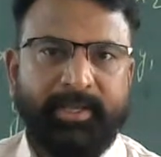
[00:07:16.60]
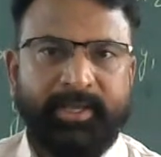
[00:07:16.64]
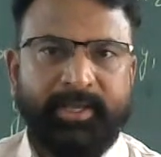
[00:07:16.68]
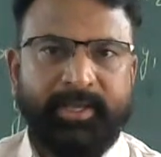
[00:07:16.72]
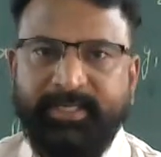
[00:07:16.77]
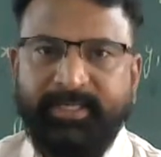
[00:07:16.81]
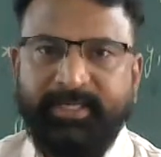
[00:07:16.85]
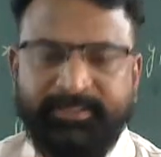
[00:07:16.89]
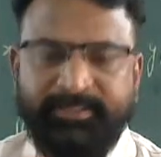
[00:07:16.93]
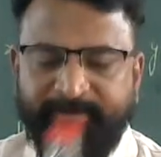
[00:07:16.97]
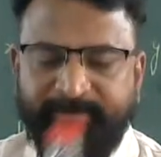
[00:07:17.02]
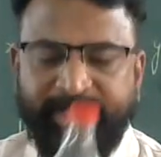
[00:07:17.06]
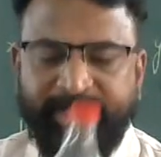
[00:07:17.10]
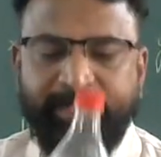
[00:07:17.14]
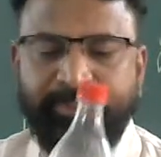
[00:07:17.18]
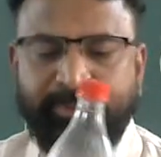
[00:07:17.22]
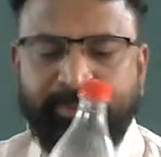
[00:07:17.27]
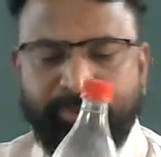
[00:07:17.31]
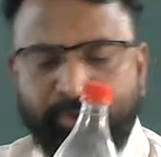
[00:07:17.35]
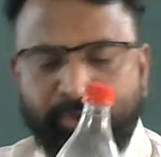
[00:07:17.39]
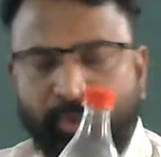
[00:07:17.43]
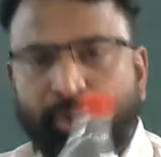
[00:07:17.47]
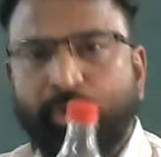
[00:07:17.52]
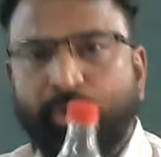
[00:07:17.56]
Is it fine?
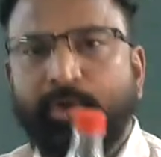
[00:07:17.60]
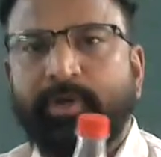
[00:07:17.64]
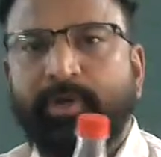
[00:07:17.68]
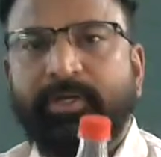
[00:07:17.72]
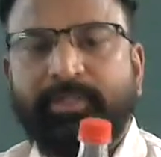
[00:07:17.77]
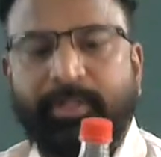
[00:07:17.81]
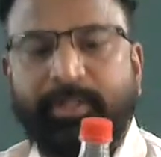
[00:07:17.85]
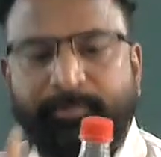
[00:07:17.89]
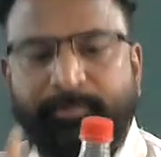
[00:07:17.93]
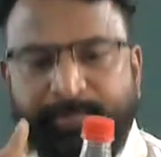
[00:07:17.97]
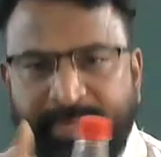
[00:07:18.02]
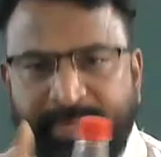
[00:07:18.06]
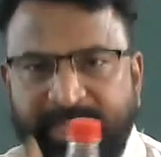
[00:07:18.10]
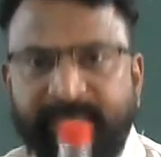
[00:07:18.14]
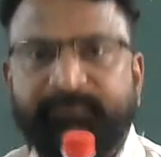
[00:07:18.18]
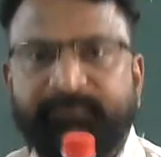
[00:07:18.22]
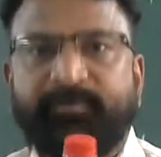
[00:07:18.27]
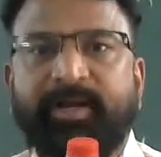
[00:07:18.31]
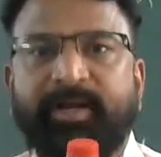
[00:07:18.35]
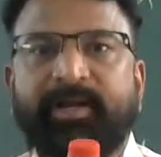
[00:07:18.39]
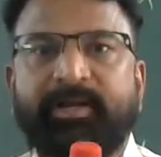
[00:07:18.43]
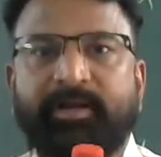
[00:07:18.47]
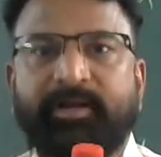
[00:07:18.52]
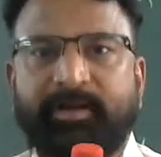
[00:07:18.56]
So the
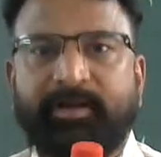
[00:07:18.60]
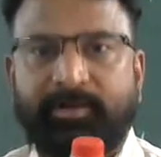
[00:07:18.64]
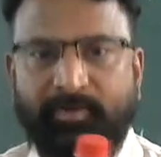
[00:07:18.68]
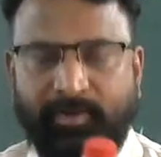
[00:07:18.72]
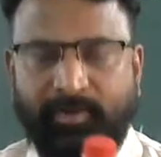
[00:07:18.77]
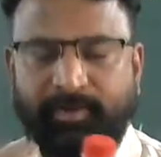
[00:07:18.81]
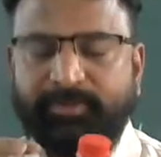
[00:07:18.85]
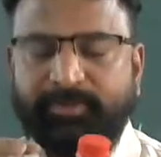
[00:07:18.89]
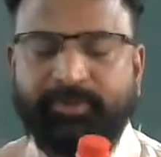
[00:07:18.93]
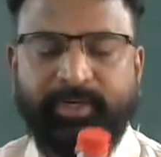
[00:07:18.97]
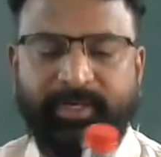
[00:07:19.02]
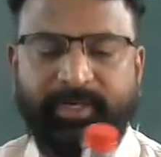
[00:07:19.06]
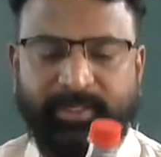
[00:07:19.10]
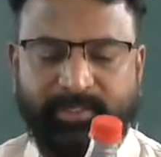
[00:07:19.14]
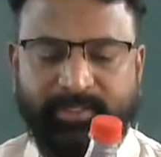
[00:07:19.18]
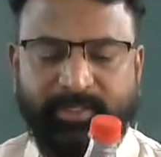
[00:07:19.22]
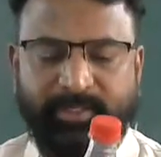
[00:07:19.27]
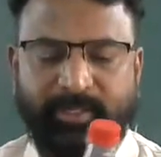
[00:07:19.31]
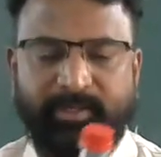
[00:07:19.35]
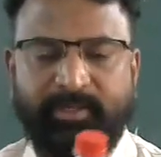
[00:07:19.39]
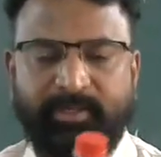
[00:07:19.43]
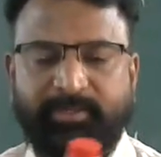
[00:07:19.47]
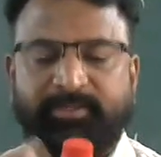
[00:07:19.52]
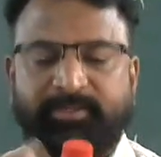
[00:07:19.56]
P1,
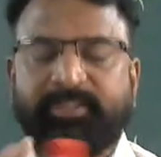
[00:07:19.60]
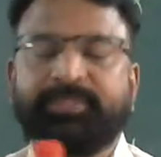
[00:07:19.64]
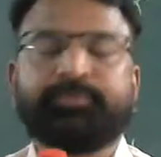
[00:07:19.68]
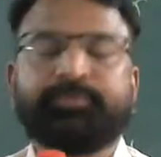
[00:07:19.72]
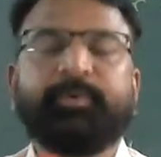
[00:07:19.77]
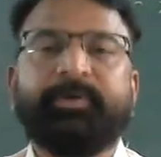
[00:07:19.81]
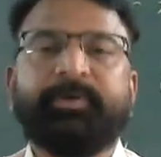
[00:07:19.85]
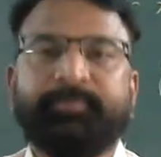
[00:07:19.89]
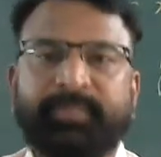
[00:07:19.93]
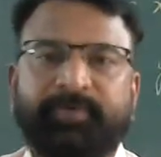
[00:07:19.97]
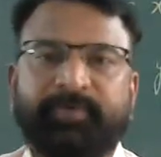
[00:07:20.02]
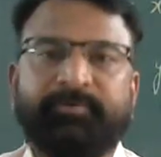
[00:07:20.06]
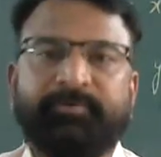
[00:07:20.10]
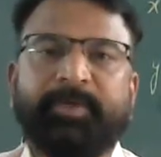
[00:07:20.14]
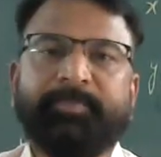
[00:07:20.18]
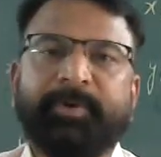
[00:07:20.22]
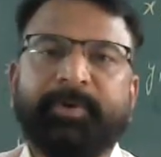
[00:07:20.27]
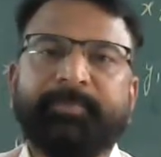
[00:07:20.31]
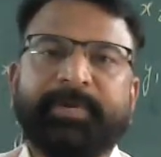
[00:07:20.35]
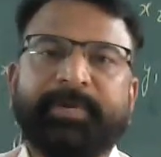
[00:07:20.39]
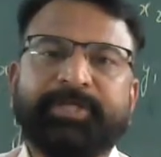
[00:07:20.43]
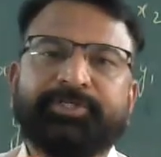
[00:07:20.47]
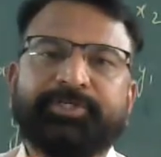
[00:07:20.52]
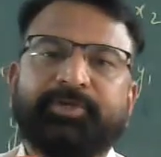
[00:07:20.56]
the
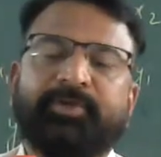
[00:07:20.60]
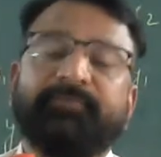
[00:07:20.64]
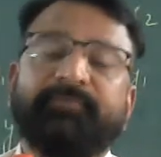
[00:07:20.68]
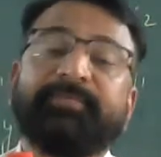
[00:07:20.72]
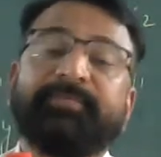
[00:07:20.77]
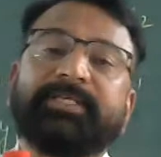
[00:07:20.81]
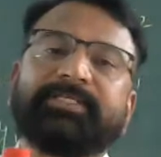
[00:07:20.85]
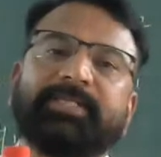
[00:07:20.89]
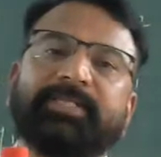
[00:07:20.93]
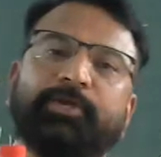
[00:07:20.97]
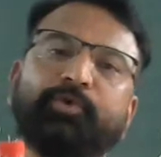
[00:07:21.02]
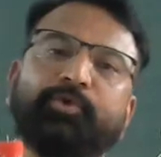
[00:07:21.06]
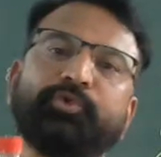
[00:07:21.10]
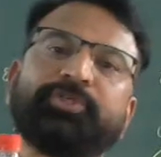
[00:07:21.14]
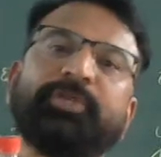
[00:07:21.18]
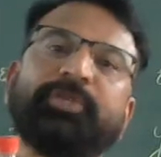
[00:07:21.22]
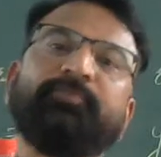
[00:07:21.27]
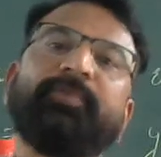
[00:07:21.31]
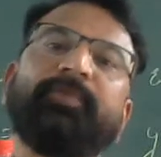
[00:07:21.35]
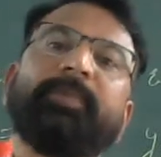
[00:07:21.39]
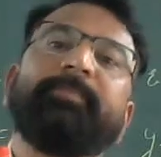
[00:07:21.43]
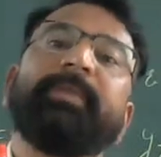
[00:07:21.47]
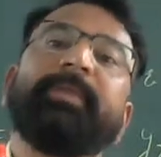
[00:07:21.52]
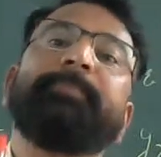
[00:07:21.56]
vapor pressure of this solution
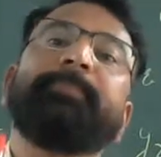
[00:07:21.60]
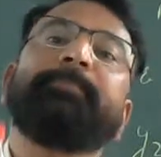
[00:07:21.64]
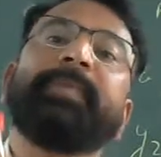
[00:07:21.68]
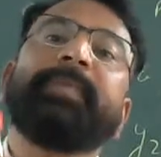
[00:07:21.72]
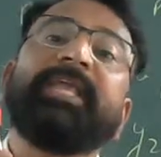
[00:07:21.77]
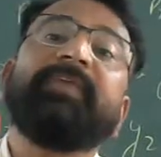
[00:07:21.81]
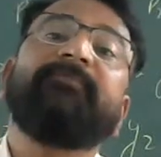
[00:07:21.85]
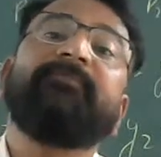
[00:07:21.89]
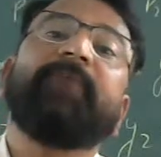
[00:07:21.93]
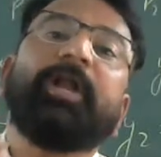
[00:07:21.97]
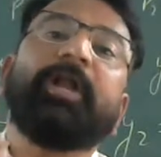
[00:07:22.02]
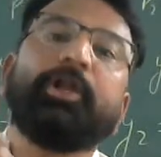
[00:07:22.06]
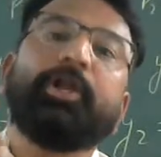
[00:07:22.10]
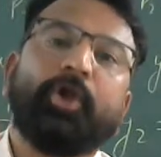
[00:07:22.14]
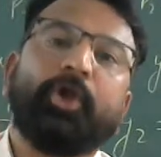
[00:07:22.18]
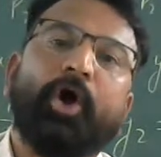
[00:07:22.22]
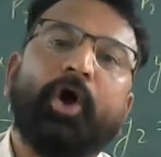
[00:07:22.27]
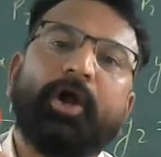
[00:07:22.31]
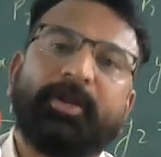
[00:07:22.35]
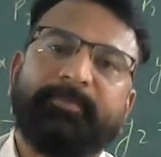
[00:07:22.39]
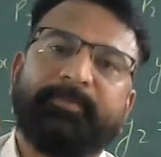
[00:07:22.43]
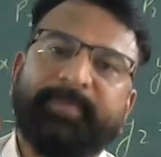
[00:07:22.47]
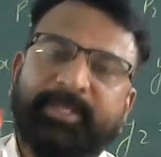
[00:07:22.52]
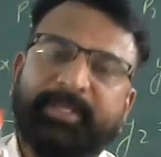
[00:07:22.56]
will be P1
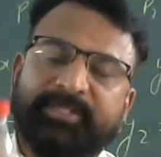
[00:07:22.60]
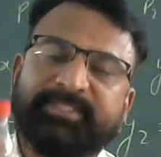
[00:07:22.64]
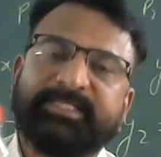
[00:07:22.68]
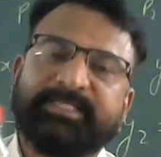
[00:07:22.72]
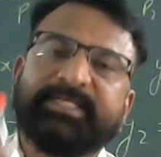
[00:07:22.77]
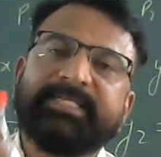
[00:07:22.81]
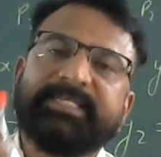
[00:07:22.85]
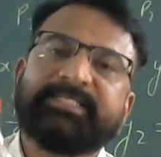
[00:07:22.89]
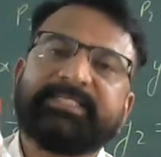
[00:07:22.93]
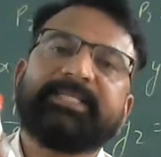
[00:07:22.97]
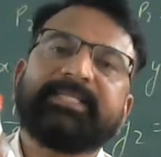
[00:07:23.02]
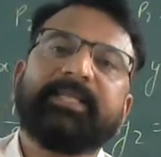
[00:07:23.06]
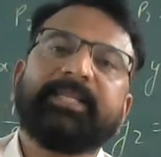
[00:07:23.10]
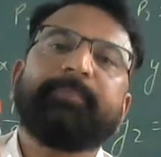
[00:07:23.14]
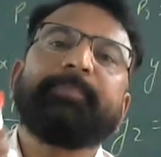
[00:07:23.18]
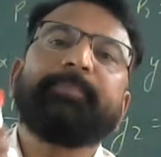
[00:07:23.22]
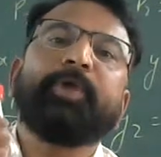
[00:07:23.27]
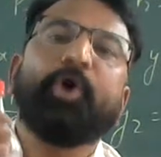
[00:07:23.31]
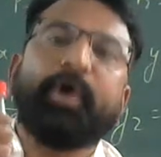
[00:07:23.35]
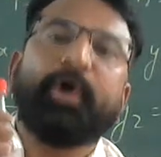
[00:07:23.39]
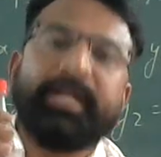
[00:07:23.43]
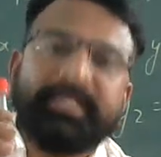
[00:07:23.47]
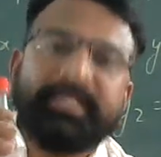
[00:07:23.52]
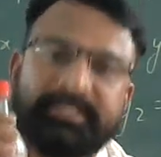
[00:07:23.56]
naught because it is in the
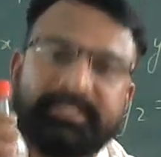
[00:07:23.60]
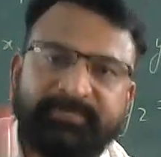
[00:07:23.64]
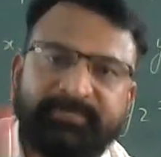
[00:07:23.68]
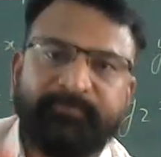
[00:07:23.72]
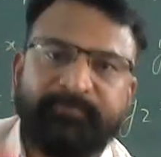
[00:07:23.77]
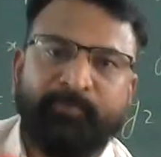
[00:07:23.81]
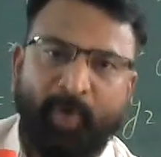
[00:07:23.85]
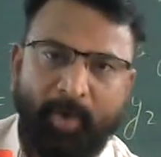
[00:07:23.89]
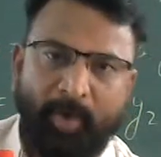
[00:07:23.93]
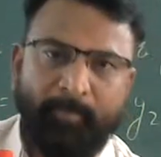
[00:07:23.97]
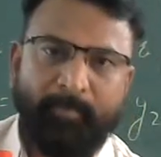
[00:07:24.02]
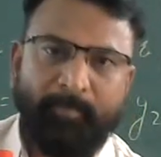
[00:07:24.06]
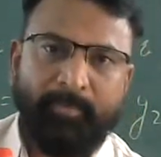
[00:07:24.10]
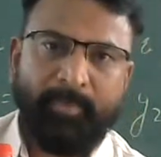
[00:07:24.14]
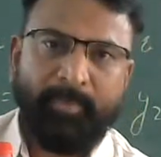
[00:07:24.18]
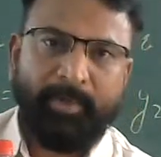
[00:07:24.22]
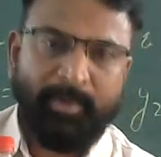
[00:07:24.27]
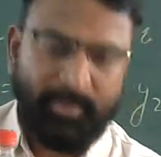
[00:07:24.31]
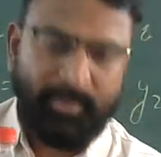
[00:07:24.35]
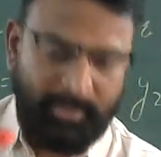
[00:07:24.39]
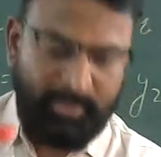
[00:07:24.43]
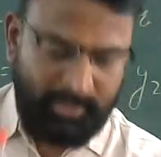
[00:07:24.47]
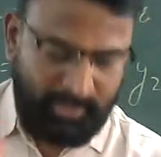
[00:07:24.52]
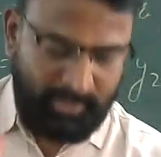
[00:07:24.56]
purest form.
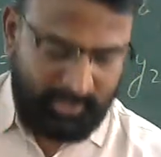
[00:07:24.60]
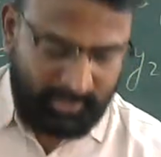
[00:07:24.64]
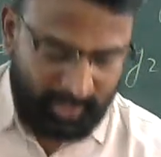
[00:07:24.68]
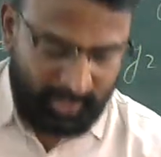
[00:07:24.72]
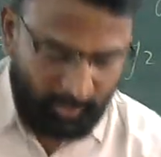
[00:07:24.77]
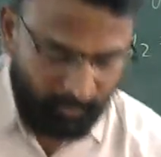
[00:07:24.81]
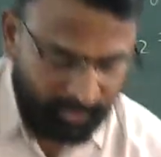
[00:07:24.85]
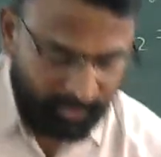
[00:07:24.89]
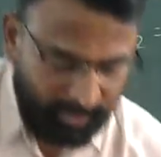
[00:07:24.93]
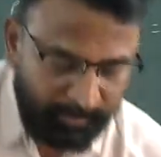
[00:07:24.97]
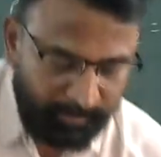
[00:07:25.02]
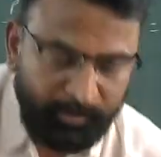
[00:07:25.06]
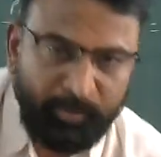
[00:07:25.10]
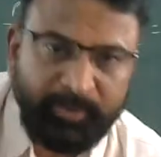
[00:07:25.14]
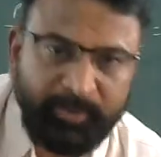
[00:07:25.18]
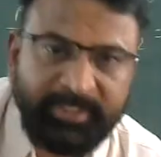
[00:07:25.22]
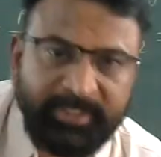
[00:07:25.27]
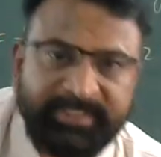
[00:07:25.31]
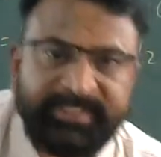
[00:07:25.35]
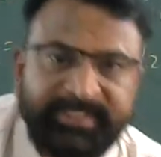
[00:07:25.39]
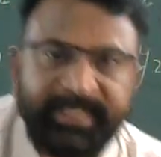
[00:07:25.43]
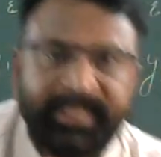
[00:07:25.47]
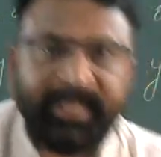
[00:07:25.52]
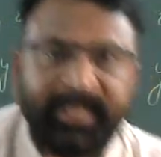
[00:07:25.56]
Now come to the
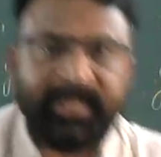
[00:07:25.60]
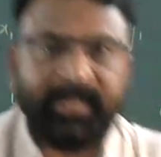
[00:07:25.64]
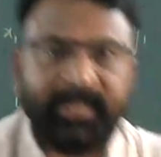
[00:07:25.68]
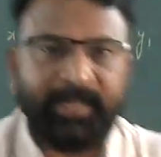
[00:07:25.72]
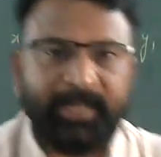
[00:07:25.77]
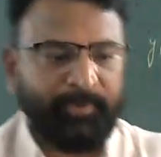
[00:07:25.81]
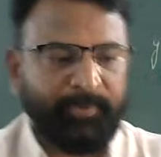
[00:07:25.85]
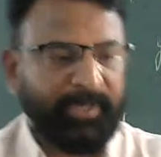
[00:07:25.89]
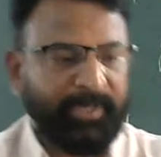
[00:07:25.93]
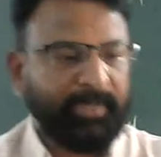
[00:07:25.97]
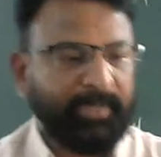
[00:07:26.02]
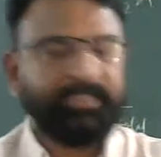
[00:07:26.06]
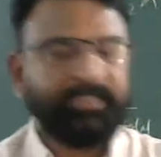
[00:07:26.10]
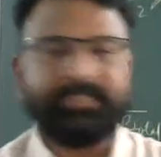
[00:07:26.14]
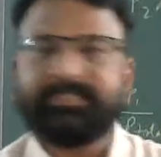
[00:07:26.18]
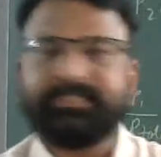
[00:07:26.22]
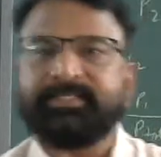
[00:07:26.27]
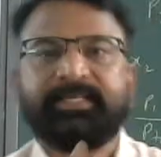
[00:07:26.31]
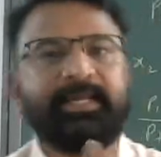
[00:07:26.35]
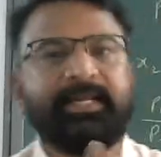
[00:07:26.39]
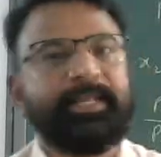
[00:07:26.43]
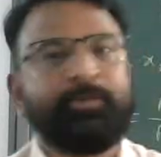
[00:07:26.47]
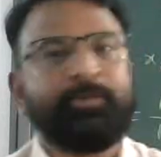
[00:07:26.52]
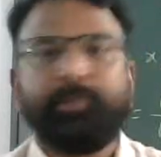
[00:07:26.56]
second liquid. This is
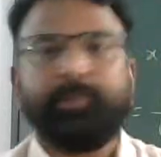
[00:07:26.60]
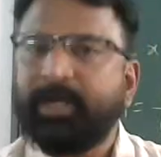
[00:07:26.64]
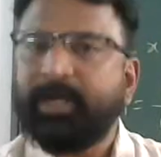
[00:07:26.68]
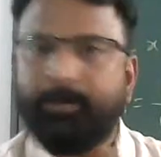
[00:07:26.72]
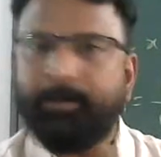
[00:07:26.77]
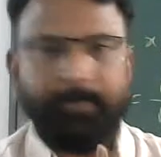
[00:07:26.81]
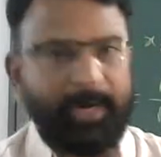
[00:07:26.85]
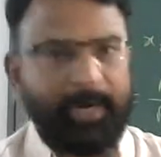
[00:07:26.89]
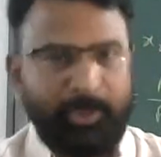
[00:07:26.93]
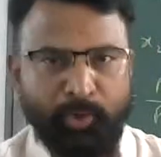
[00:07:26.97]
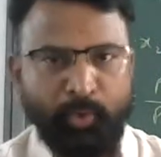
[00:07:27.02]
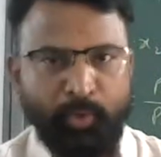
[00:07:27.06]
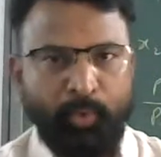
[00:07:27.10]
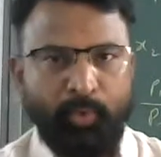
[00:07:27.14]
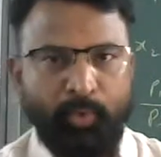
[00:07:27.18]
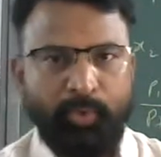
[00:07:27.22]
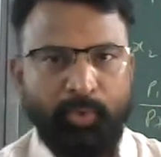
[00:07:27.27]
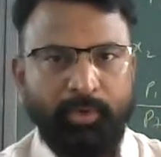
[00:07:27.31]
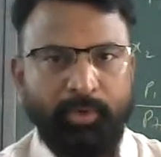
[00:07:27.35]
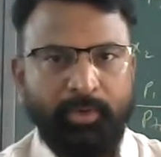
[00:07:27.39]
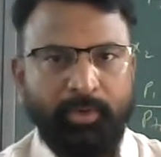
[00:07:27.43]
the liquid number 2.